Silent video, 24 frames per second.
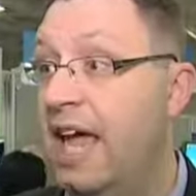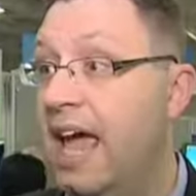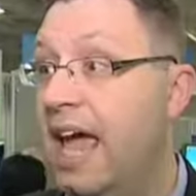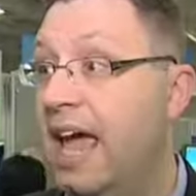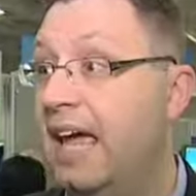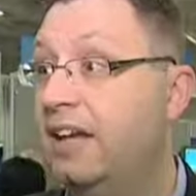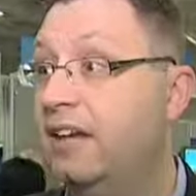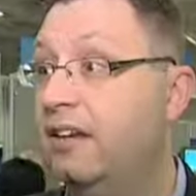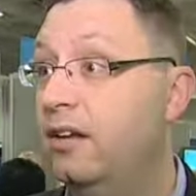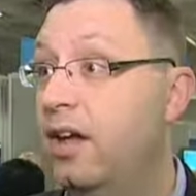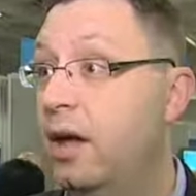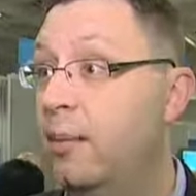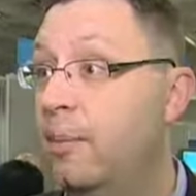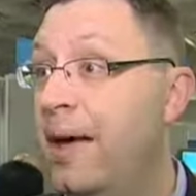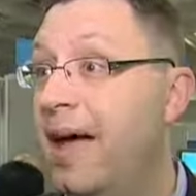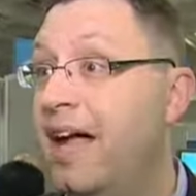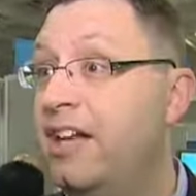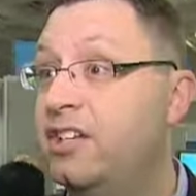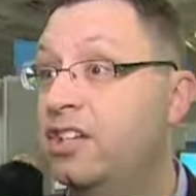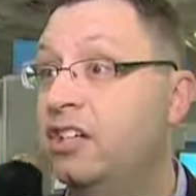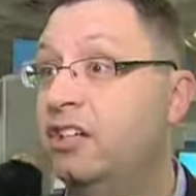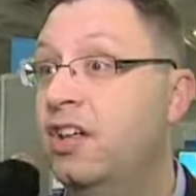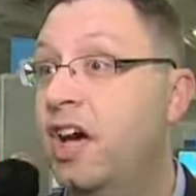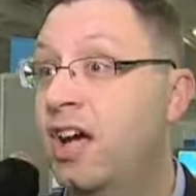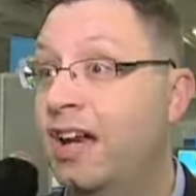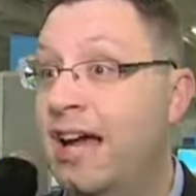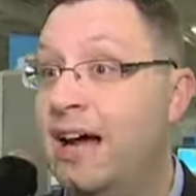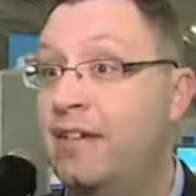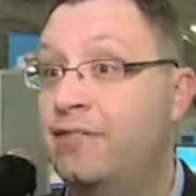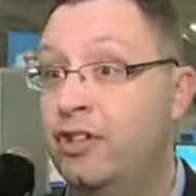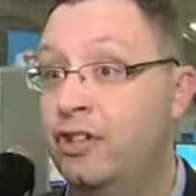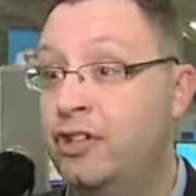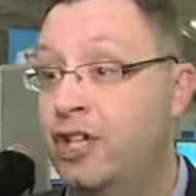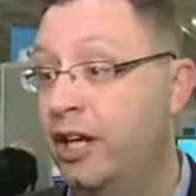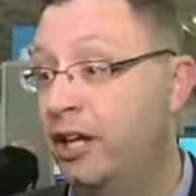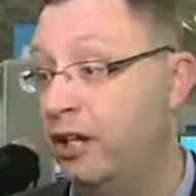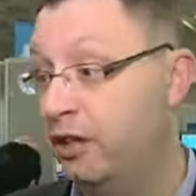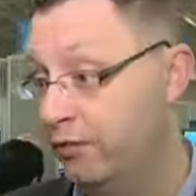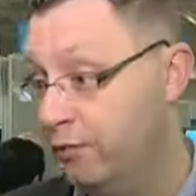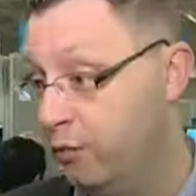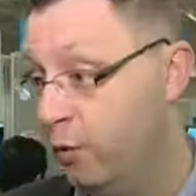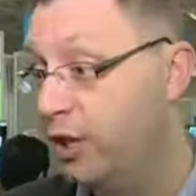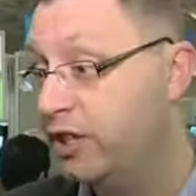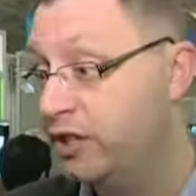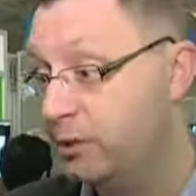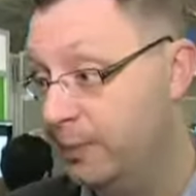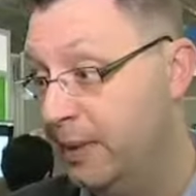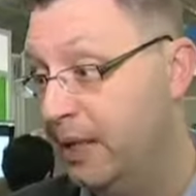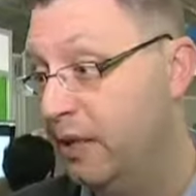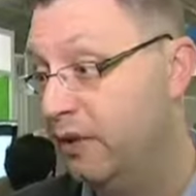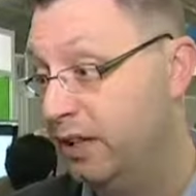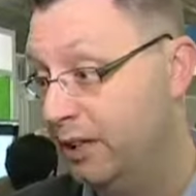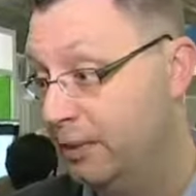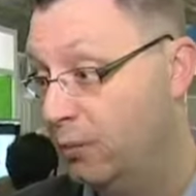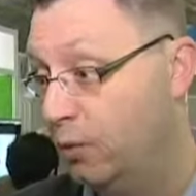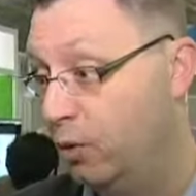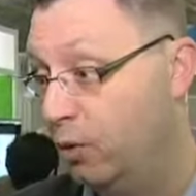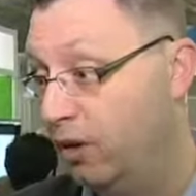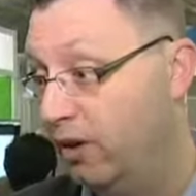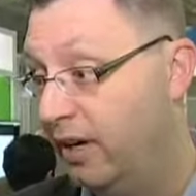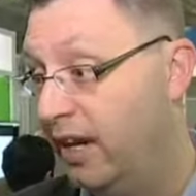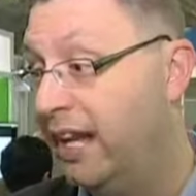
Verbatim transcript: And imagine not having to check your voicemail anymore.